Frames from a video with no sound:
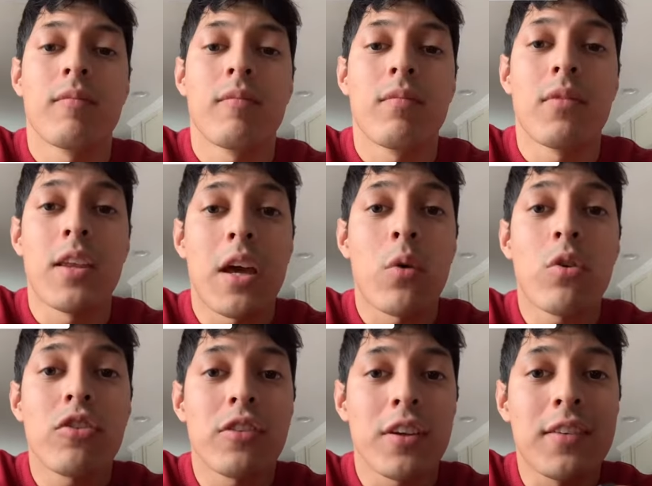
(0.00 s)
Then I would
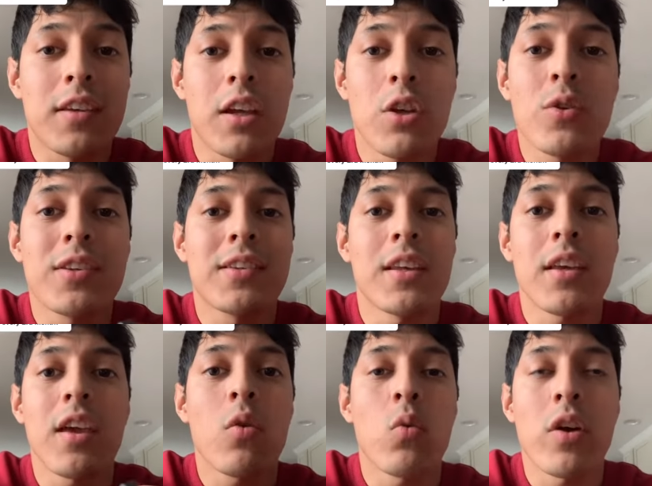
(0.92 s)
just continue
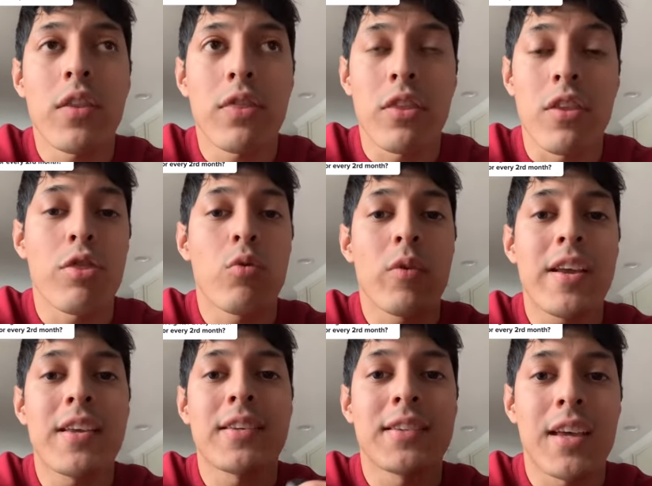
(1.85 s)
sticking with the 3
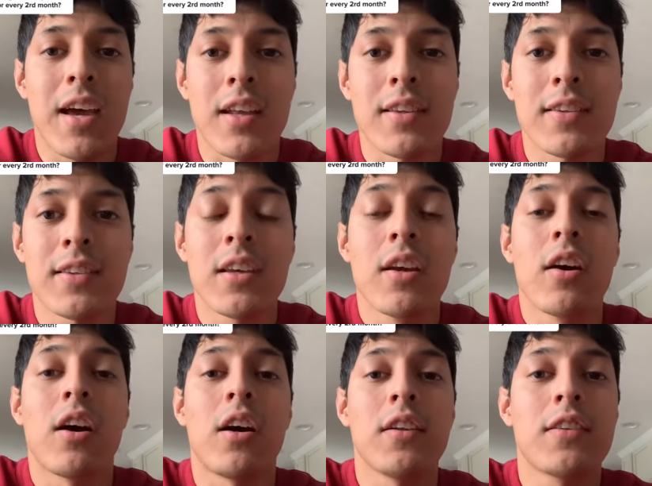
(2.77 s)
sets
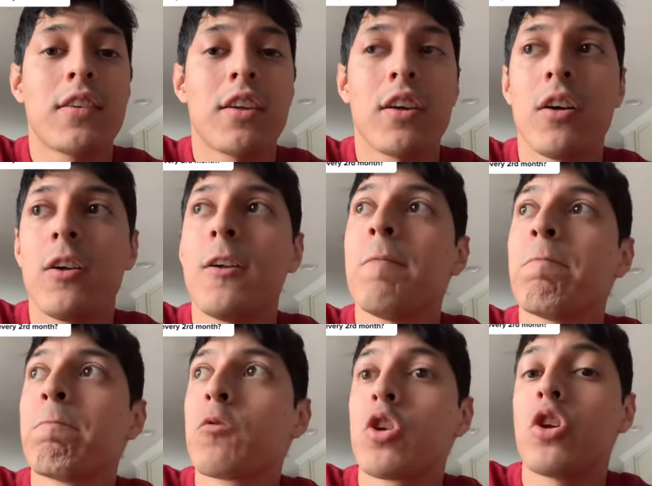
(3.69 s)
until
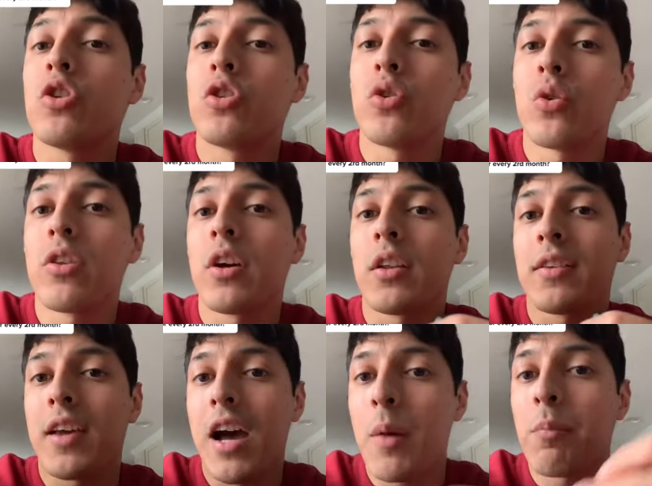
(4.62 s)
you do the
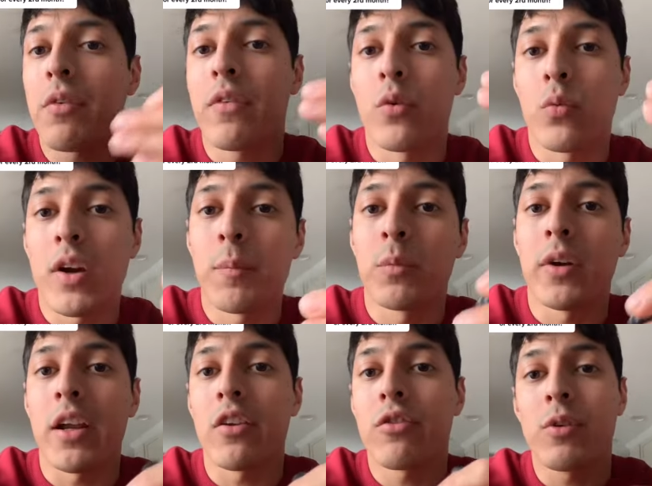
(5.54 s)
top of the rep
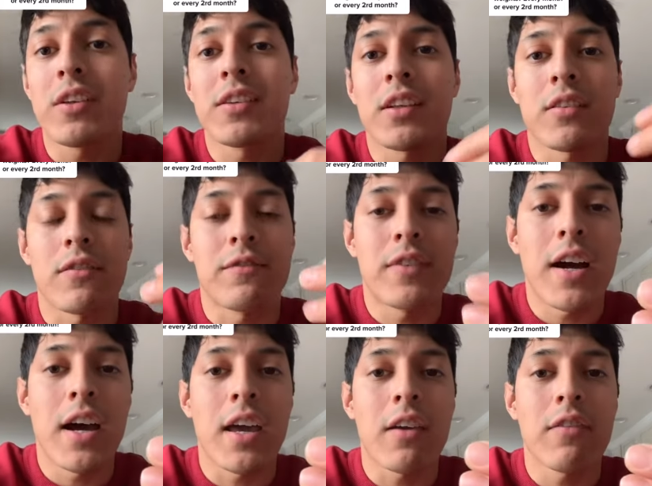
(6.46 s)
range, 3 sets of
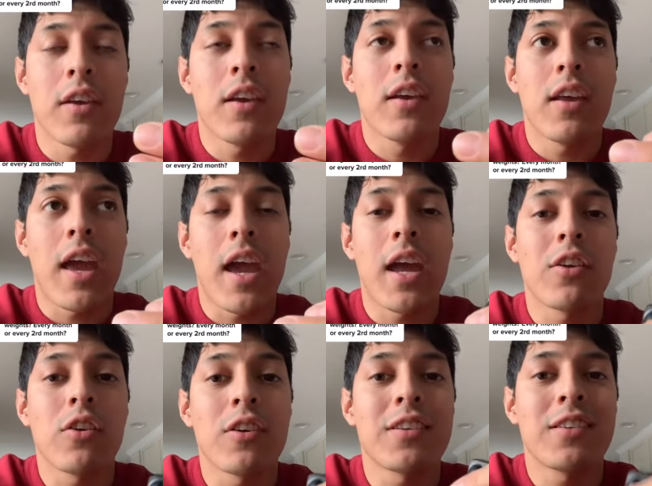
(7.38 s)
5, and
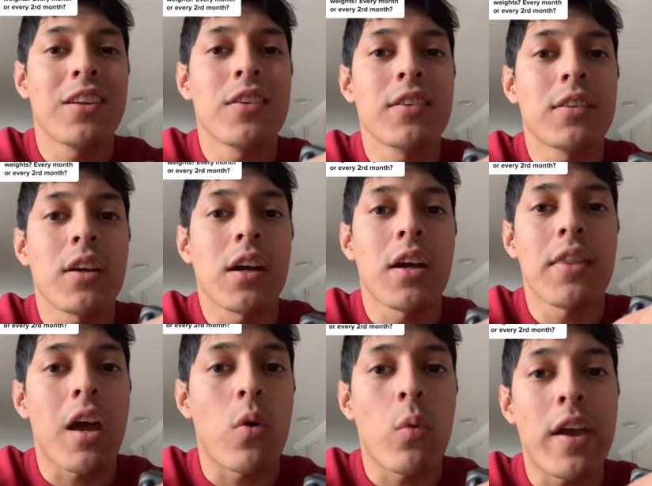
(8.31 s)
you're still stuck on
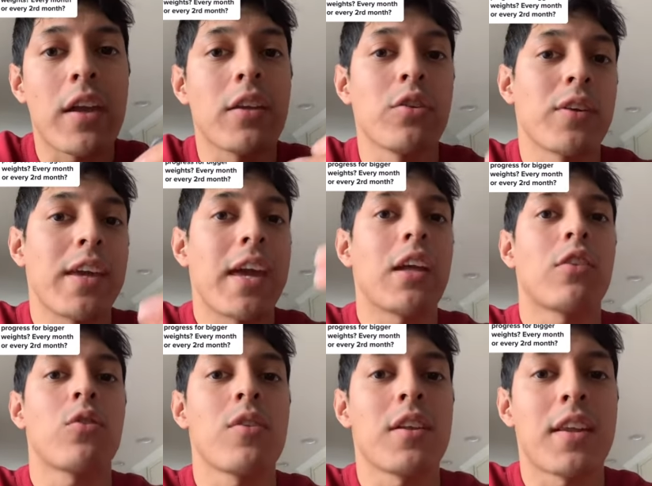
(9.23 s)
that weight and you can't
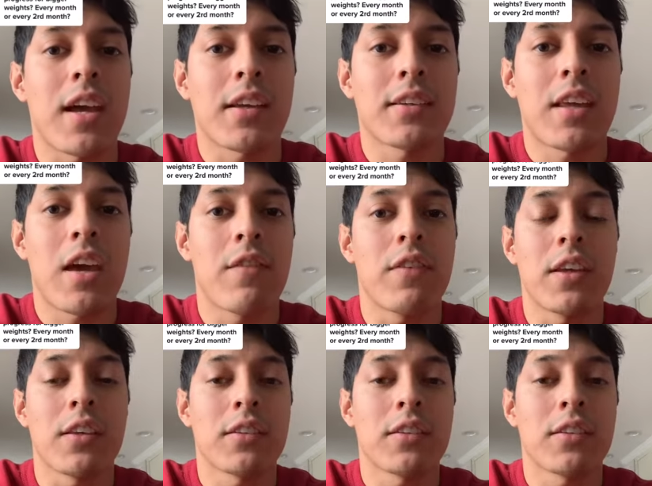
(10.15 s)
do the next heaviest